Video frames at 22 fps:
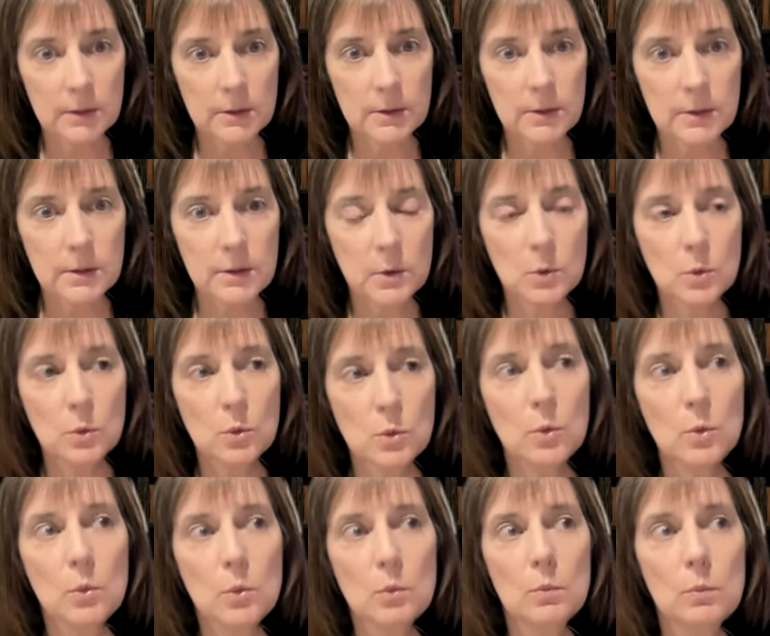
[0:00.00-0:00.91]

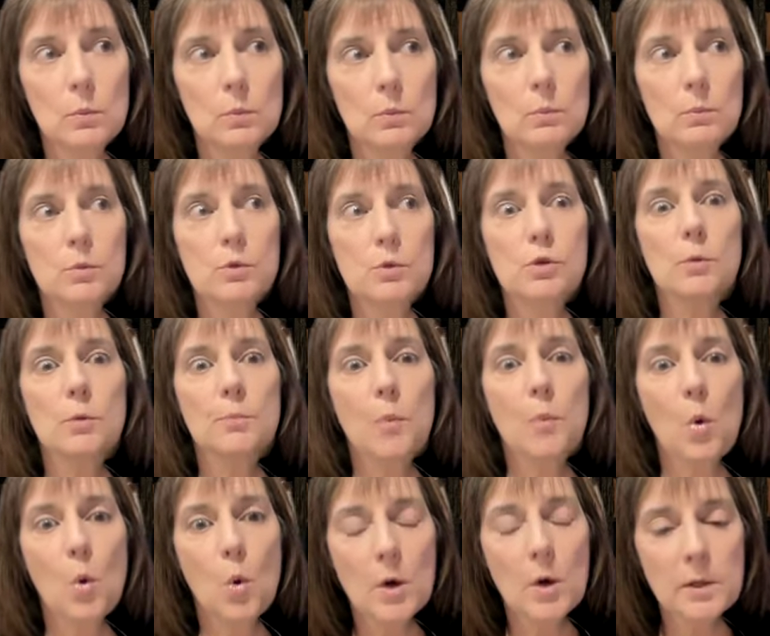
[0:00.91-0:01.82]
to
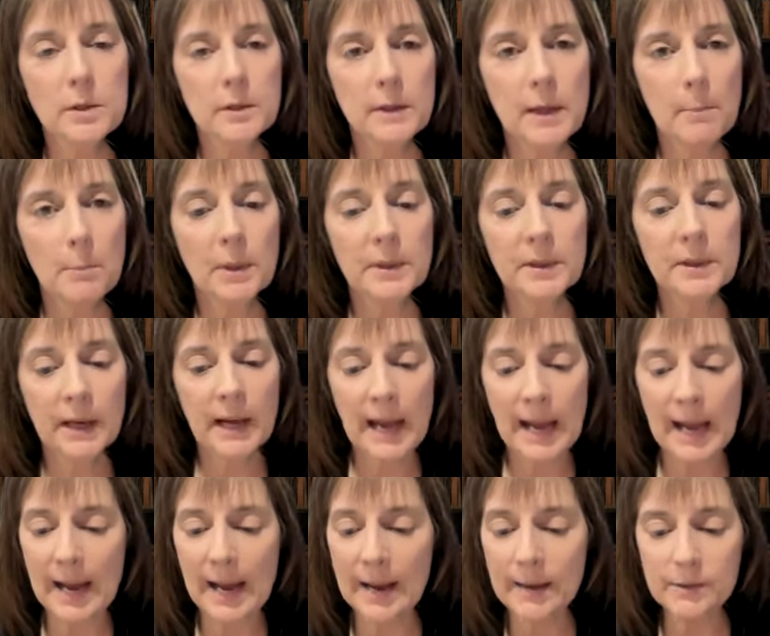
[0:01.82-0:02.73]
support them, but there
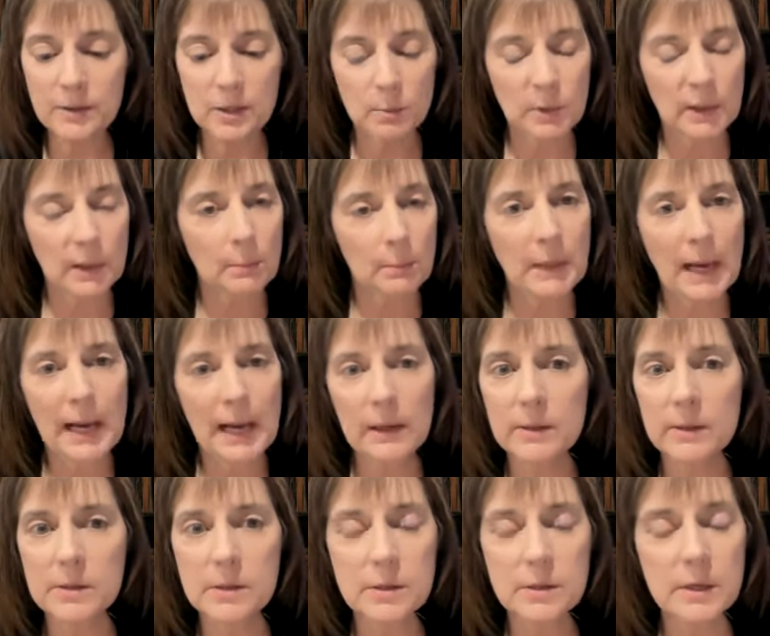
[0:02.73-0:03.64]
has to be a
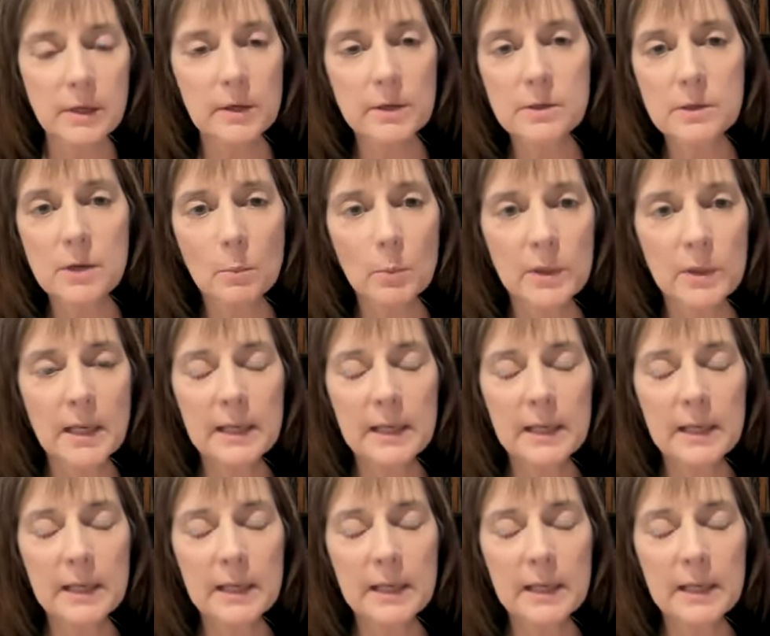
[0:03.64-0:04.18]
balance there somewhere.